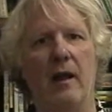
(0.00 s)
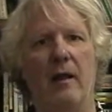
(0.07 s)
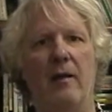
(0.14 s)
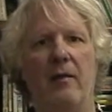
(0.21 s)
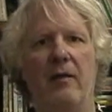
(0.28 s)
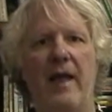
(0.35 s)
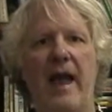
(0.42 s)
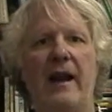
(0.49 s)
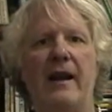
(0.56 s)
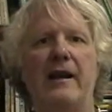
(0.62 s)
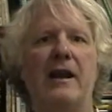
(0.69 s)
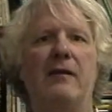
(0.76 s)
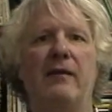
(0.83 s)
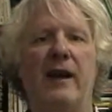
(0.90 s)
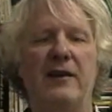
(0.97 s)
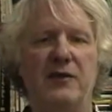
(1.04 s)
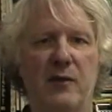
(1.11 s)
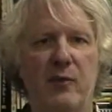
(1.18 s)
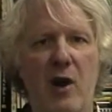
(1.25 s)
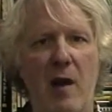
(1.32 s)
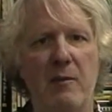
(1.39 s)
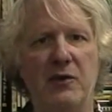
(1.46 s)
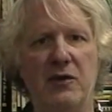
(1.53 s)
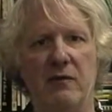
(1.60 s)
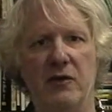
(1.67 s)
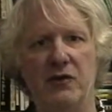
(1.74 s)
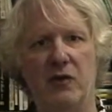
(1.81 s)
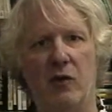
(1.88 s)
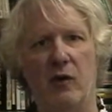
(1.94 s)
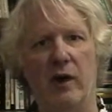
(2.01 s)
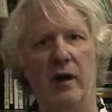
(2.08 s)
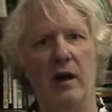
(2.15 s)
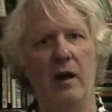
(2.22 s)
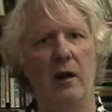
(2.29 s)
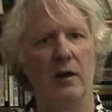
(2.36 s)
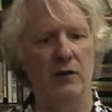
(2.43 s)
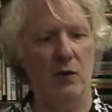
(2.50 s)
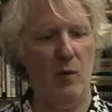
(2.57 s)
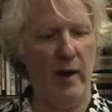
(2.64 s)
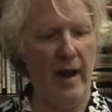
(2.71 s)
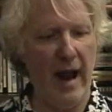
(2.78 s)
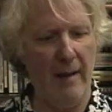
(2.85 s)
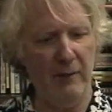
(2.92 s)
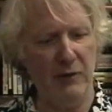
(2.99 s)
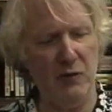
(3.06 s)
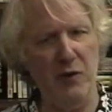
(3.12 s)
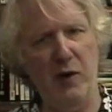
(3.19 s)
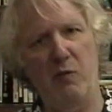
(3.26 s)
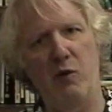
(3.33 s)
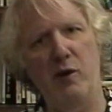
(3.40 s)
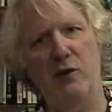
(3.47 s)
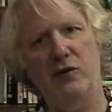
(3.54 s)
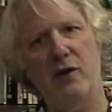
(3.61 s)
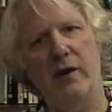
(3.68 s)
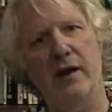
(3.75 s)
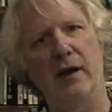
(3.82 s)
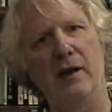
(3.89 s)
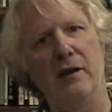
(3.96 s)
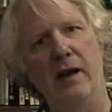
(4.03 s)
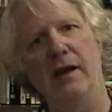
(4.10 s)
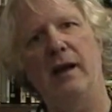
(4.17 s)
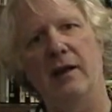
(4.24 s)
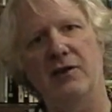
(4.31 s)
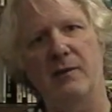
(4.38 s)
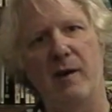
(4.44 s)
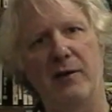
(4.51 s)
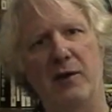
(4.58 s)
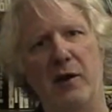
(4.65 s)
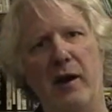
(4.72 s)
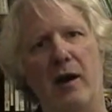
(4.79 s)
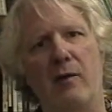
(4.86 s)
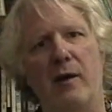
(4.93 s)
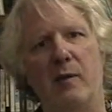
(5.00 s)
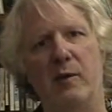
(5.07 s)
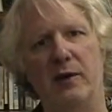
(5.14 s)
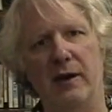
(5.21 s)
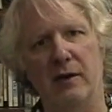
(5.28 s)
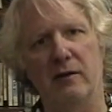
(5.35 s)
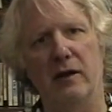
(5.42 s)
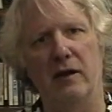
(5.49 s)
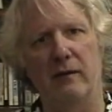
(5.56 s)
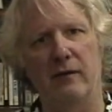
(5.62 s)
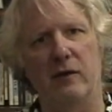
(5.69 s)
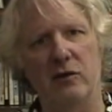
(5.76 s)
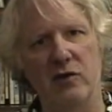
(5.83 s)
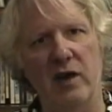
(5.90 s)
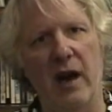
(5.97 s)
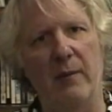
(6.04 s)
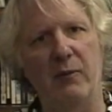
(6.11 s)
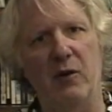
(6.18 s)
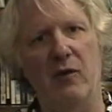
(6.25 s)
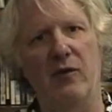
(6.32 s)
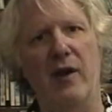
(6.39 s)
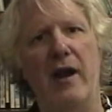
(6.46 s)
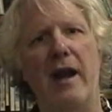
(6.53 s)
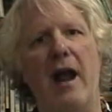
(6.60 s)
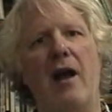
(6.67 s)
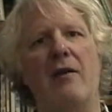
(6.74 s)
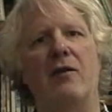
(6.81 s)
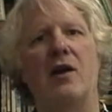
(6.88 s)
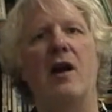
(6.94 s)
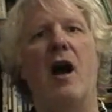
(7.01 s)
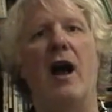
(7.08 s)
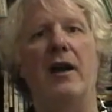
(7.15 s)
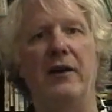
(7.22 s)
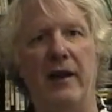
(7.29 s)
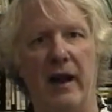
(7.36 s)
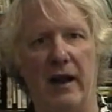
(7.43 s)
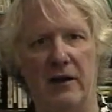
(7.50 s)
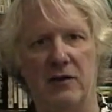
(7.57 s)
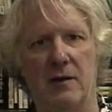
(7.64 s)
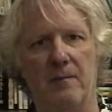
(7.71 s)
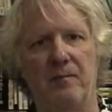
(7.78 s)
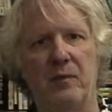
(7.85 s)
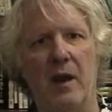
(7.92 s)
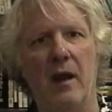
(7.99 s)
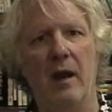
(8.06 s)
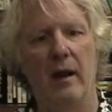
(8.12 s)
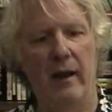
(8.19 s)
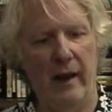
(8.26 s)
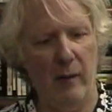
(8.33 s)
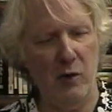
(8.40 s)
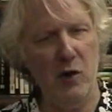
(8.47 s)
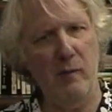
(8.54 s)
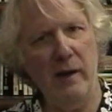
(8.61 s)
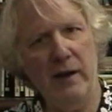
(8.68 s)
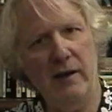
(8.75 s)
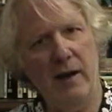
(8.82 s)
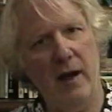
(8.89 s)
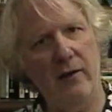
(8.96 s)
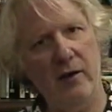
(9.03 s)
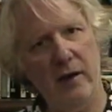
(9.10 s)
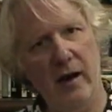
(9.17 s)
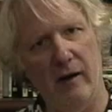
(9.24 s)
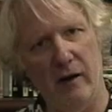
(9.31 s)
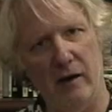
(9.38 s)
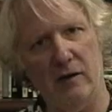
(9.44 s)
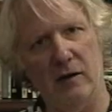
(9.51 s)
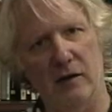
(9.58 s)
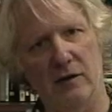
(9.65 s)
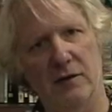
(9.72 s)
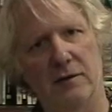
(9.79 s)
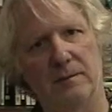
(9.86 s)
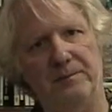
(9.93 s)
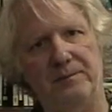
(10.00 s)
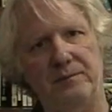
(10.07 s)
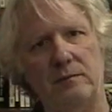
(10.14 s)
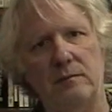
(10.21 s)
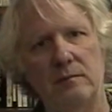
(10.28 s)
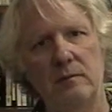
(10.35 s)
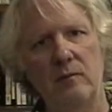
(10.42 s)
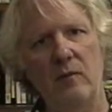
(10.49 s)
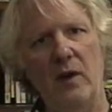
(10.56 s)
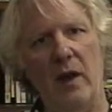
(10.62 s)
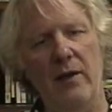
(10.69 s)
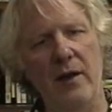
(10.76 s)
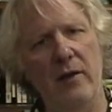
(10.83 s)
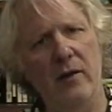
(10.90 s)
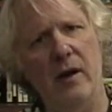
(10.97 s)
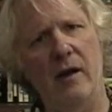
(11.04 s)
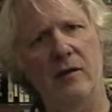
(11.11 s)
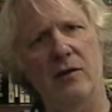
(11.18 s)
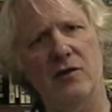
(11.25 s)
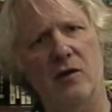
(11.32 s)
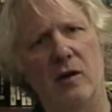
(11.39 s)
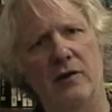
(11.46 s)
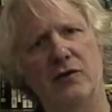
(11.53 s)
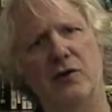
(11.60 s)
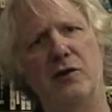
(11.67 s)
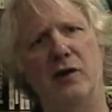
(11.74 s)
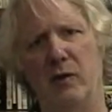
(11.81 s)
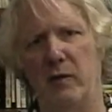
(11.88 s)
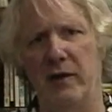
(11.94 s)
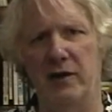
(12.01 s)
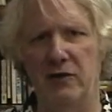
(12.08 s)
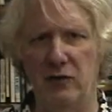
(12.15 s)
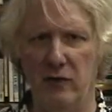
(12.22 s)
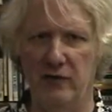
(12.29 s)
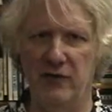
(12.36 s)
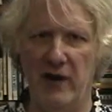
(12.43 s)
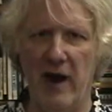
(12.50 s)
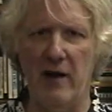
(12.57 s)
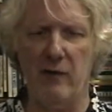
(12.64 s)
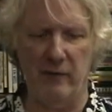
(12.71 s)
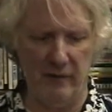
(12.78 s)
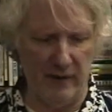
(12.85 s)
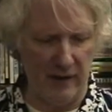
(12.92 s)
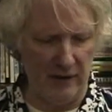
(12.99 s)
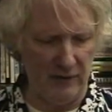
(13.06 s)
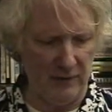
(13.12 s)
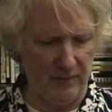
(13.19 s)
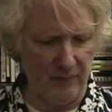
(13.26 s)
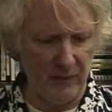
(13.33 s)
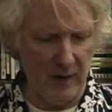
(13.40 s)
That identifies the promise of the story. So what happens when you start getting details about the narrator, particularly in the first chapter, they now have a context. And when you meet the other characters are also dealing with the issue of sacrifice.